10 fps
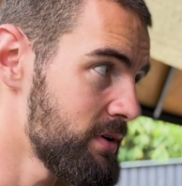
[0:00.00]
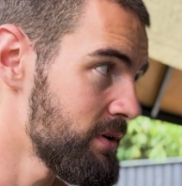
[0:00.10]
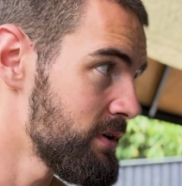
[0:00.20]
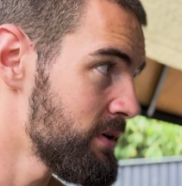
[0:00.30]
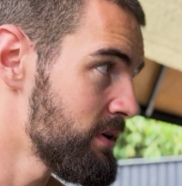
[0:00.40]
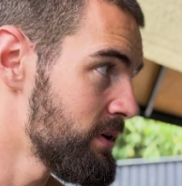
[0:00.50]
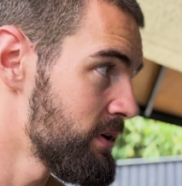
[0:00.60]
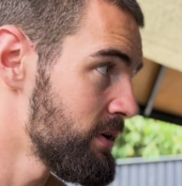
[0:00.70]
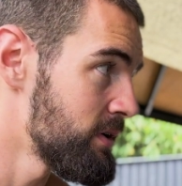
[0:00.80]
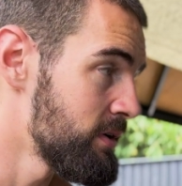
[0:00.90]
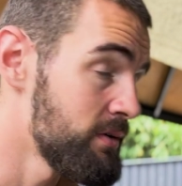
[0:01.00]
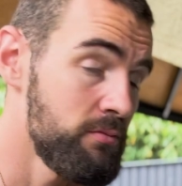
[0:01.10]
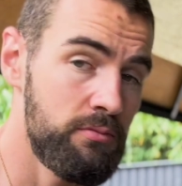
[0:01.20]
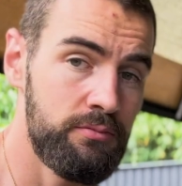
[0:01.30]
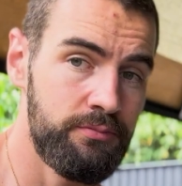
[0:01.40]

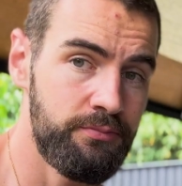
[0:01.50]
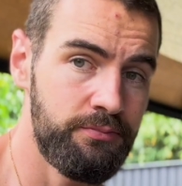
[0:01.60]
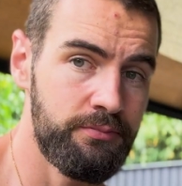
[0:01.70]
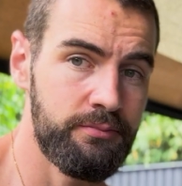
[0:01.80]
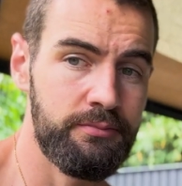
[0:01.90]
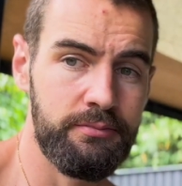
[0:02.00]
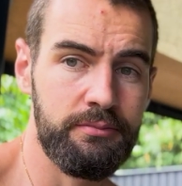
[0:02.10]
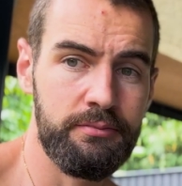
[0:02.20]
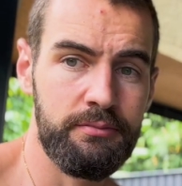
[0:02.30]
Nothing is said.